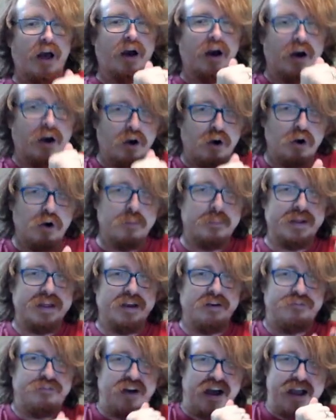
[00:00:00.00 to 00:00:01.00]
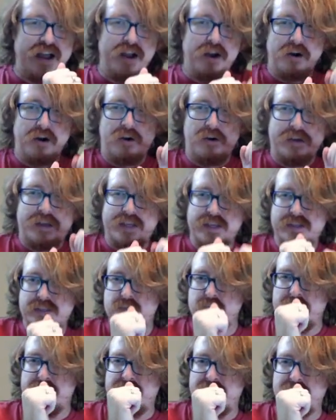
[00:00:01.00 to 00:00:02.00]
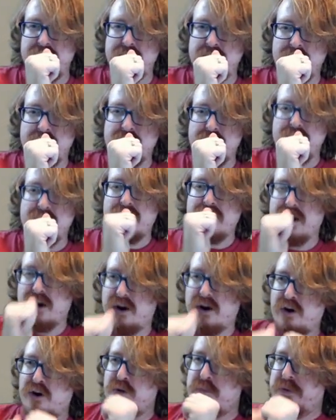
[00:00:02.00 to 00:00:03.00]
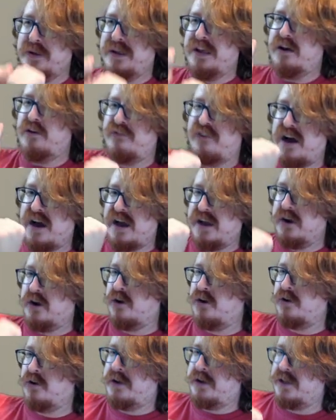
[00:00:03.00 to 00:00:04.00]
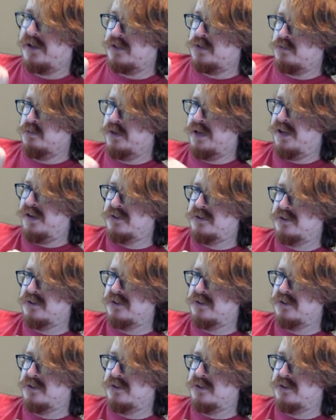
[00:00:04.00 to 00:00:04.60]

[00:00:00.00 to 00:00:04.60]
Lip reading: oh, be a fine girl, kiss me. Oh, be a fine girl, kiss me.